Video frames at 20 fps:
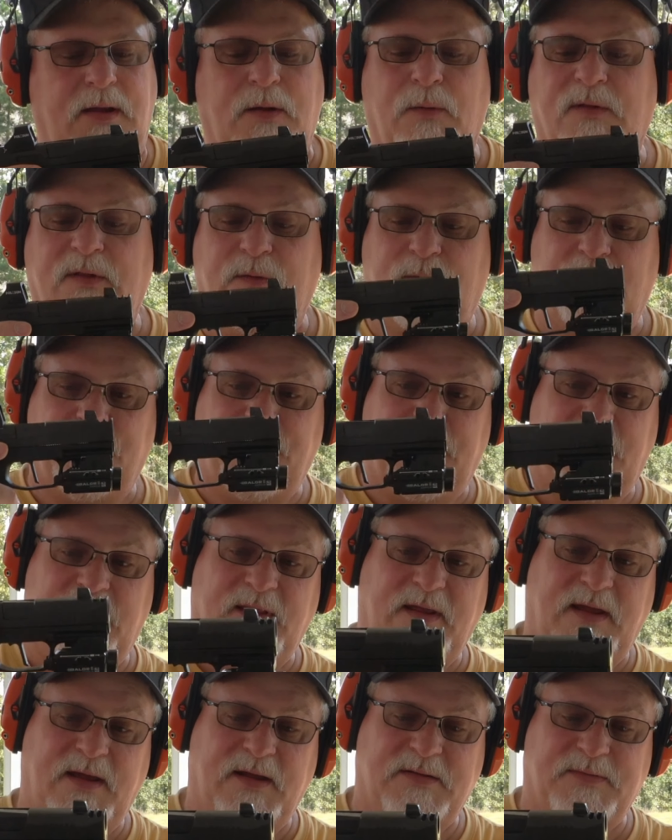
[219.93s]
or they want to compare
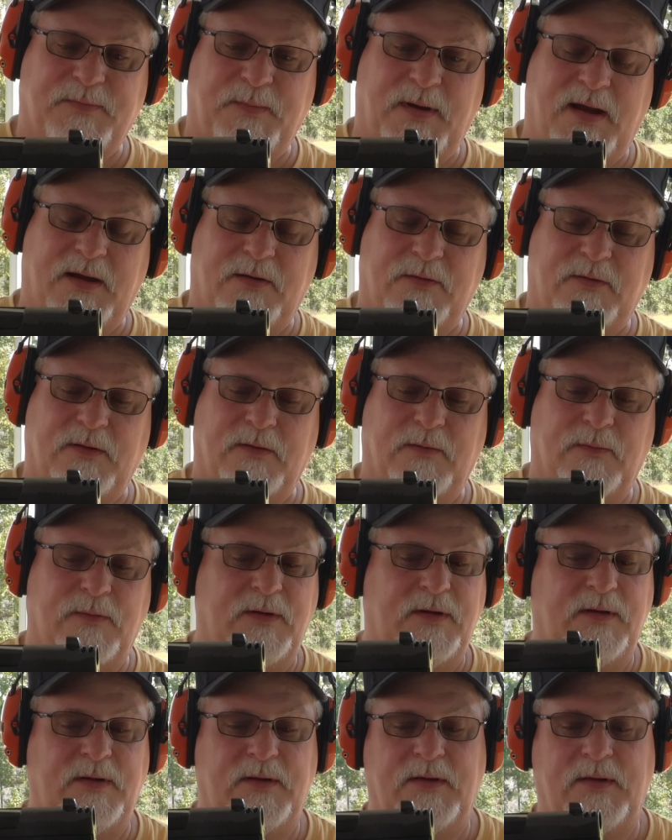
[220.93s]
the X macro
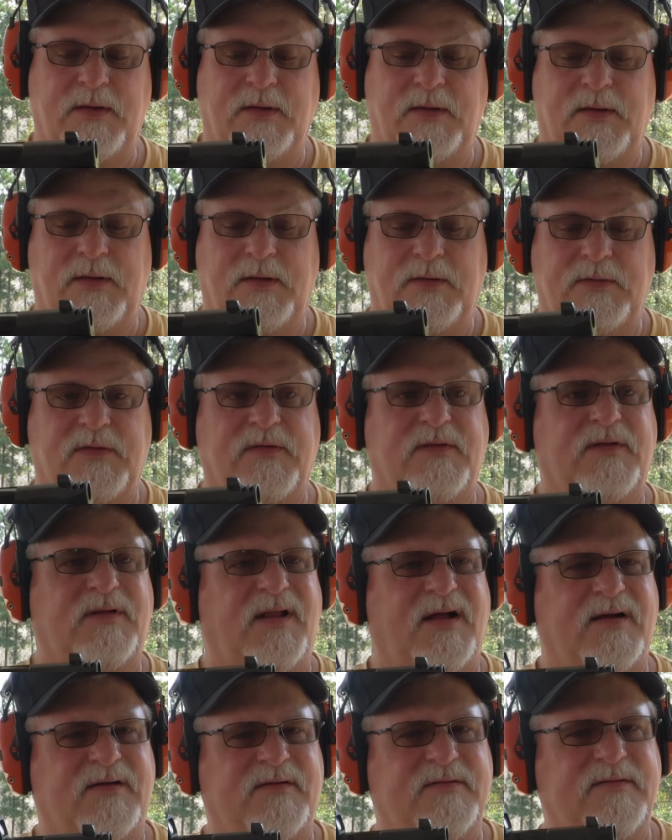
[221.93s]
to the
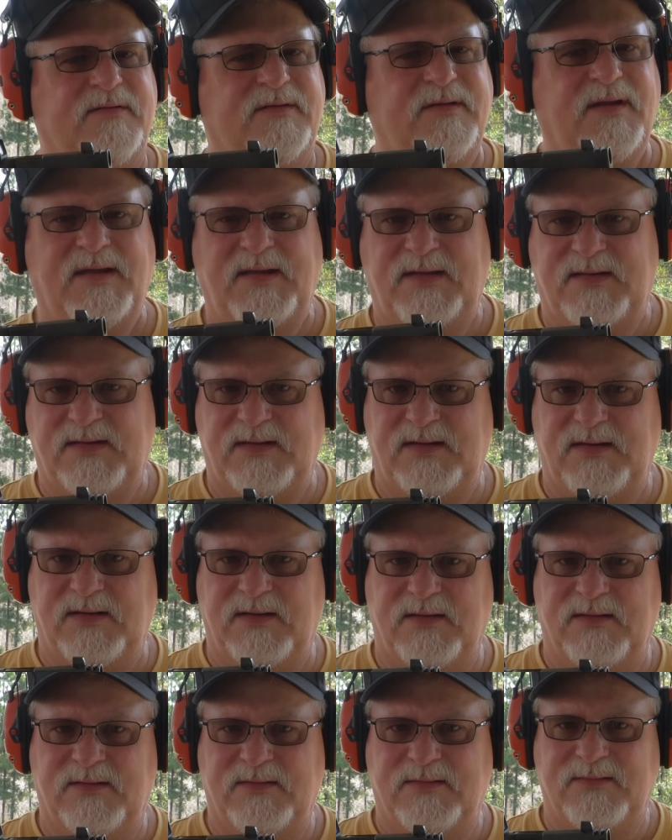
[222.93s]
Glock 19.
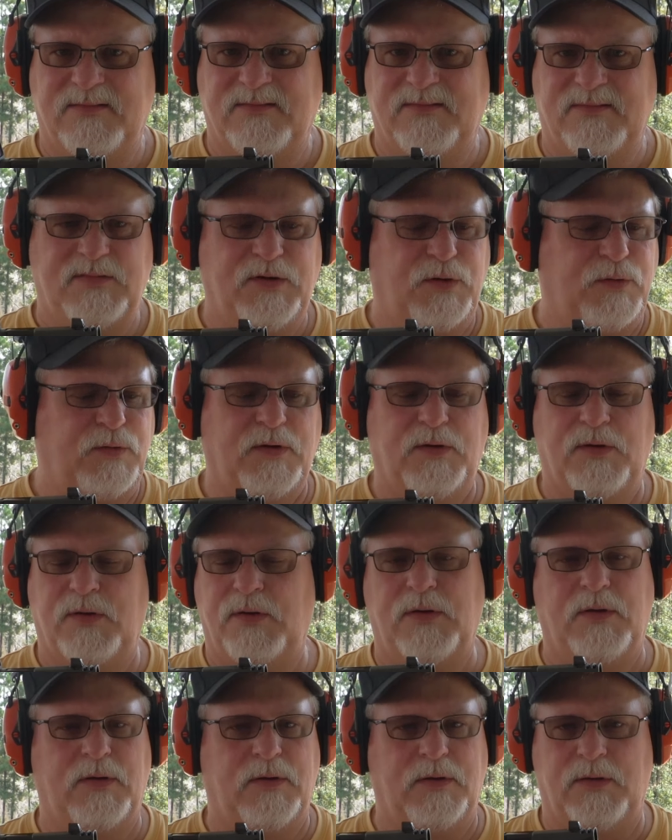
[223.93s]

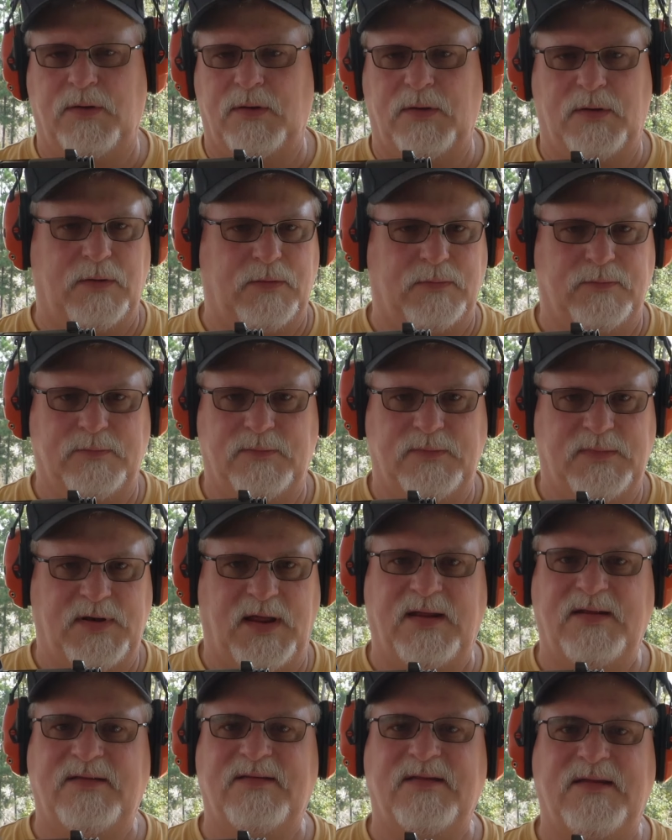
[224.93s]
No.
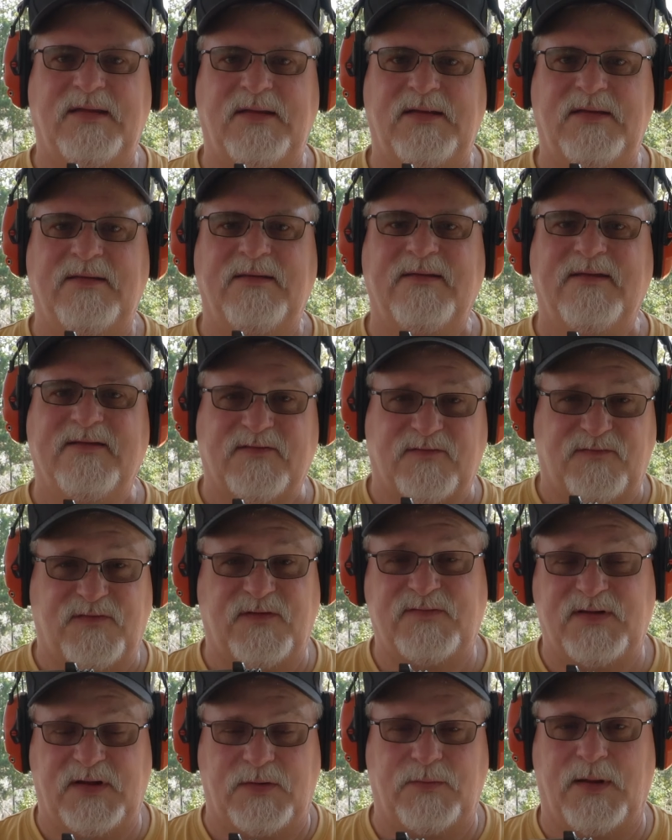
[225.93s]
19 is a
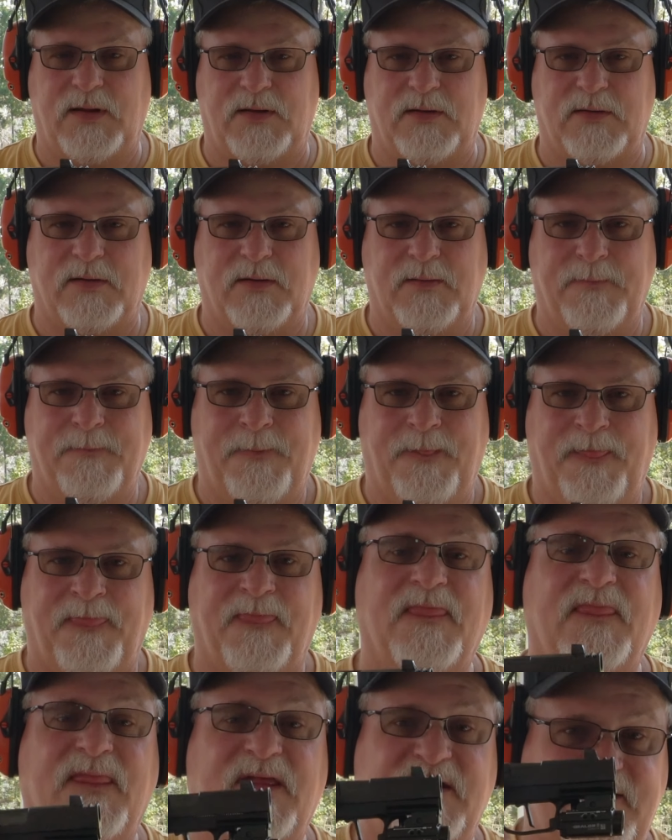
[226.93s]
15 rounder.
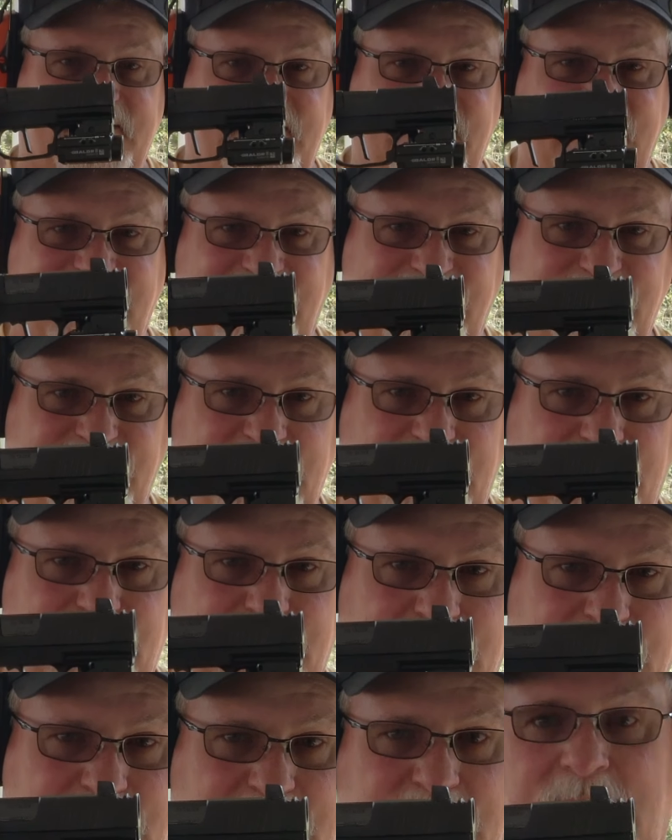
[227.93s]
This is a 17
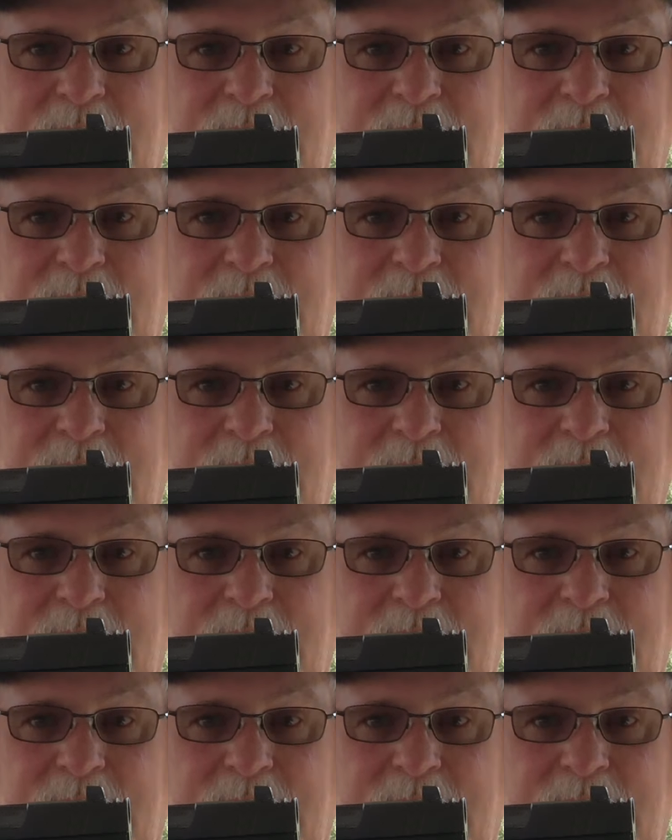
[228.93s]
rounder.